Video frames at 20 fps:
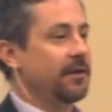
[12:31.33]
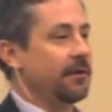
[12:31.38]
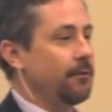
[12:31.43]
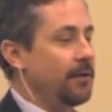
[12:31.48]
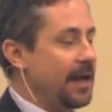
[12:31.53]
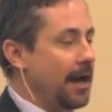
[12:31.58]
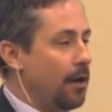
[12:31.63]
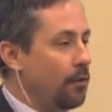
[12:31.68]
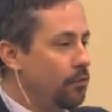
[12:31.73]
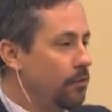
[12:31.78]

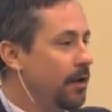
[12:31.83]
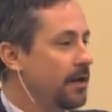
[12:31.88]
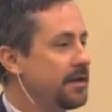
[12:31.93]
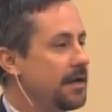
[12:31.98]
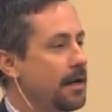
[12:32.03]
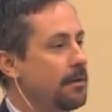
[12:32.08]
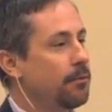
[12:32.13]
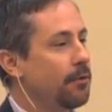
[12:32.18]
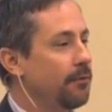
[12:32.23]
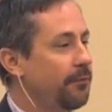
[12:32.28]
We got one
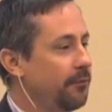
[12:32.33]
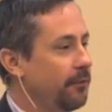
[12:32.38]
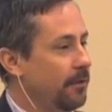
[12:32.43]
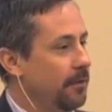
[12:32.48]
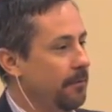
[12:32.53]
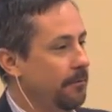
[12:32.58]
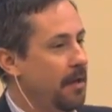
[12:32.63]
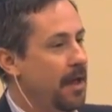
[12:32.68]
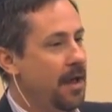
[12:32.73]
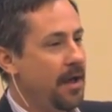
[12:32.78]
number
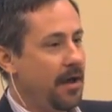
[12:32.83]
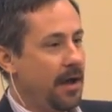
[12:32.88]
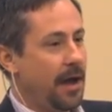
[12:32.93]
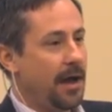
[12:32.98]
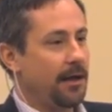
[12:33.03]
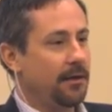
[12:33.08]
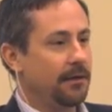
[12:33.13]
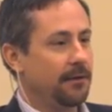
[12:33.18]
from uh,